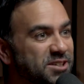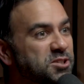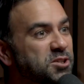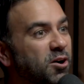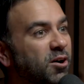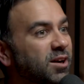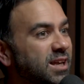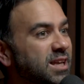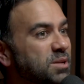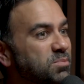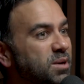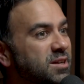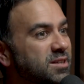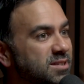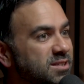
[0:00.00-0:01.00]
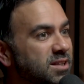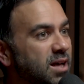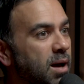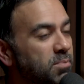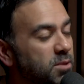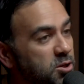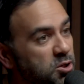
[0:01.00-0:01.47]
talking about
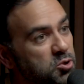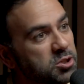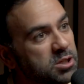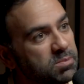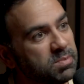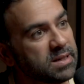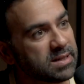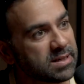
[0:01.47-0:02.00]
Islam. There used to be a